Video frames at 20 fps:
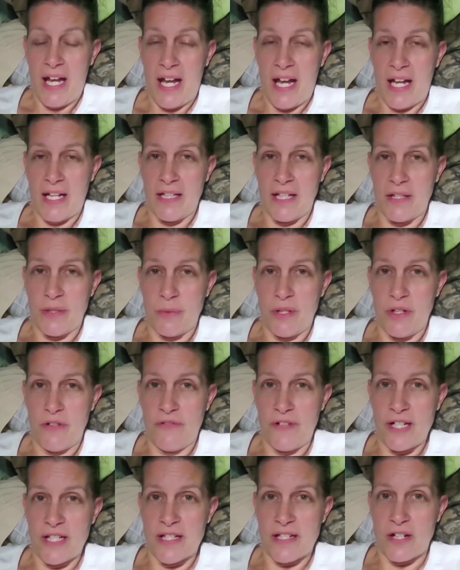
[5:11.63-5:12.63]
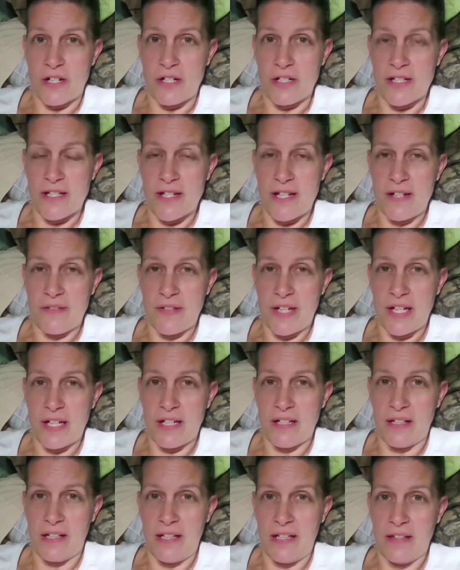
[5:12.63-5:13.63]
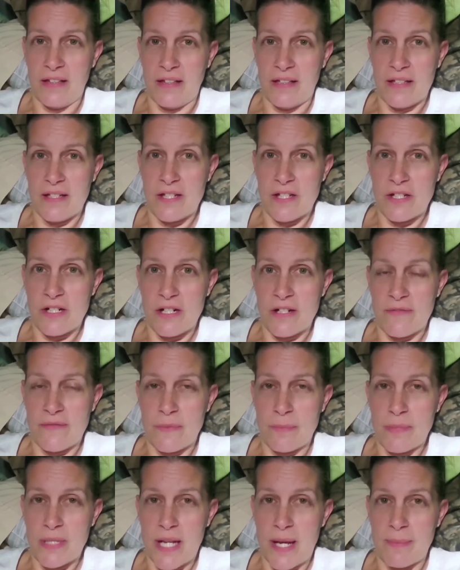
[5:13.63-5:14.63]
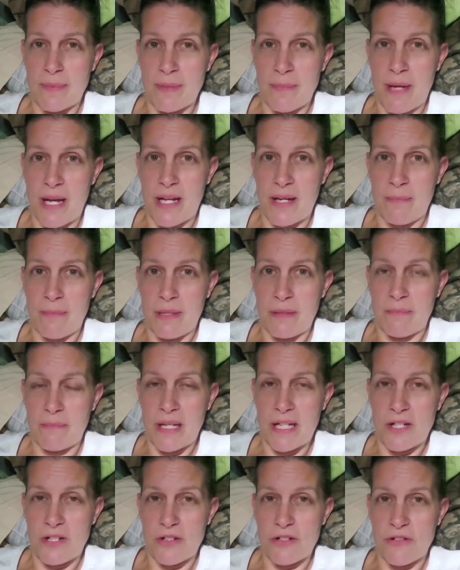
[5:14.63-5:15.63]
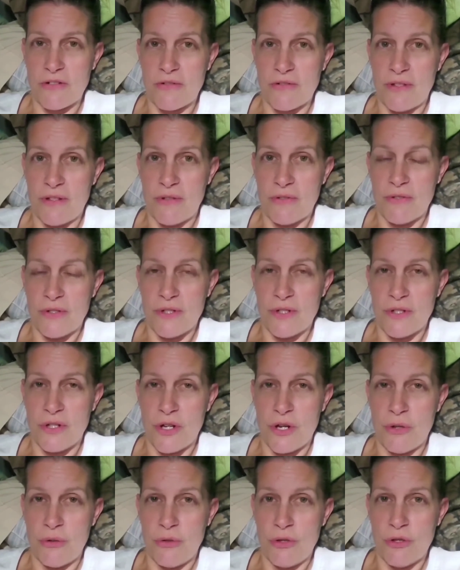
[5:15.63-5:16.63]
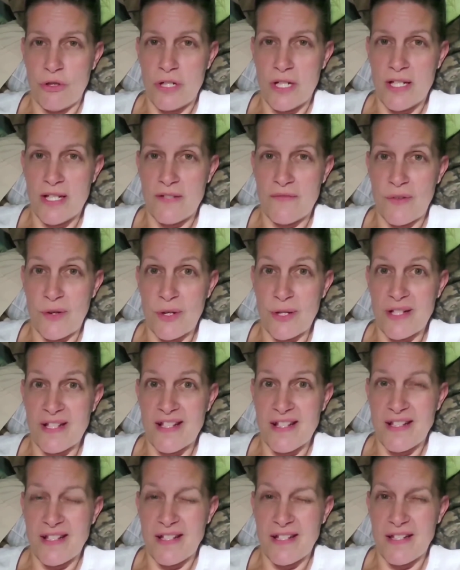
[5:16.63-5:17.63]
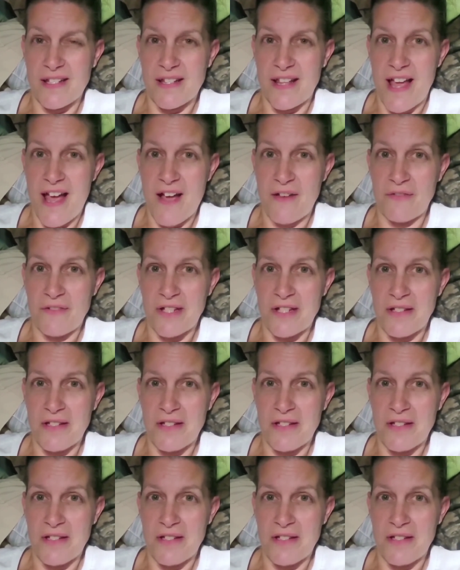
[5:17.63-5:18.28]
and then the real fun starts. I've got to clean this truck from top to bottom and make sure there's no trace of our existence left.